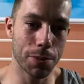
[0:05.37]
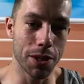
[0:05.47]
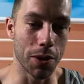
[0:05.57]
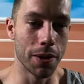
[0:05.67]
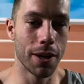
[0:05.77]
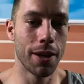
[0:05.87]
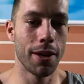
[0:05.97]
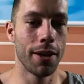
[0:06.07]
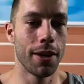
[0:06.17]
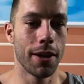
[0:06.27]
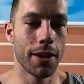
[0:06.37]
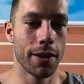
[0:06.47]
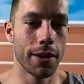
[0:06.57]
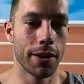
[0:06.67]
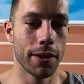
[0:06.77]
speed?
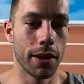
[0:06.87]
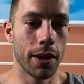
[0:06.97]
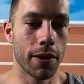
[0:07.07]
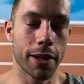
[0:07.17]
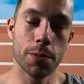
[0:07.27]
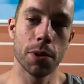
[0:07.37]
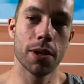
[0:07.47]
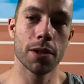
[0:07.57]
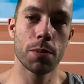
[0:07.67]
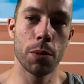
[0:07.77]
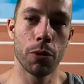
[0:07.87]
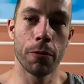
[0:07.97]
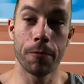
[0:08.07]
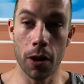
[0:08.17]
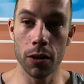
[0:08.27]
That's because people
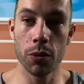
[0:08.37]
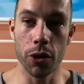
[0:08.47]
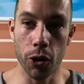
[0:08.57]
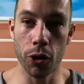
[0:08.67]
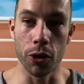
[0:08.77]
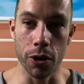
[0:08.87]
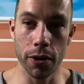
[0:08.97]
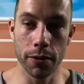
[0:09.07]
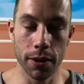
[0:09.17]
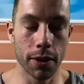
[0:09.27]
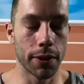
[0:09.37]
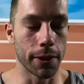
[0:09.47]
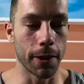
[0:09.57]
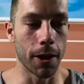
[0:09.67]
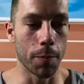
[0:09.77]
follow the herd.
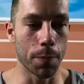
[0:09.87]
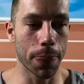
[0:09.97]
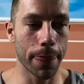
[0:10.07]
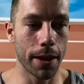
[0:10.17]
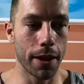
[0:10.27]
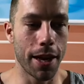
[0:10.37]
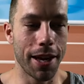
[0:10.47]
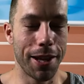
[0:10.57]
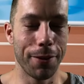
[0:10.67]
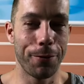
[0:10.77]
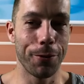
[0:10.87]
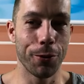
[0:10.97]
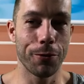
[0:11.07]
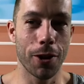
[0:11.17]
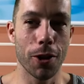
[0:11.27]
And if
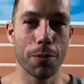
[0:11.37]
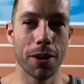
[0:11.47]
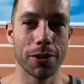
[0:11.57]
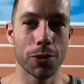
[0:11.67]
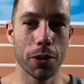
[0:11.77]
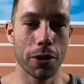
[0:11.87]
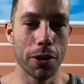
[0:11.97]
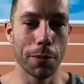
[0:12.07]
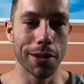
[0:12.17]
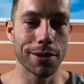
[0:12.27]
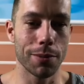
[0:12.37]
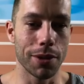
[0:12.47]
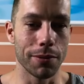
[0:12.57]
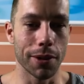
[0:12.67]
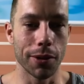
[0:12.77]
you follow me on Twitter, you might see
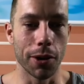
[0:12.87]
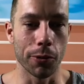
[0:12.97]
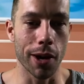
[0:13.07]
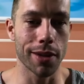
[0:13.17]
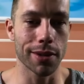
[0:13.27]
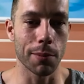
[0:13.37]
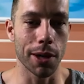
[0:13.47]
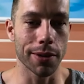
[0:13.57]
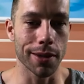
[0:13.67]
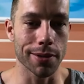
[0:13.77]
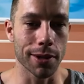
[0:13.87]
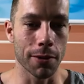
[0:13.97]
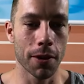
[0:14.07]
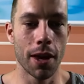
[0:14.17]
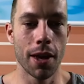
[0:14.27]
me, you know, ranting about that stuff.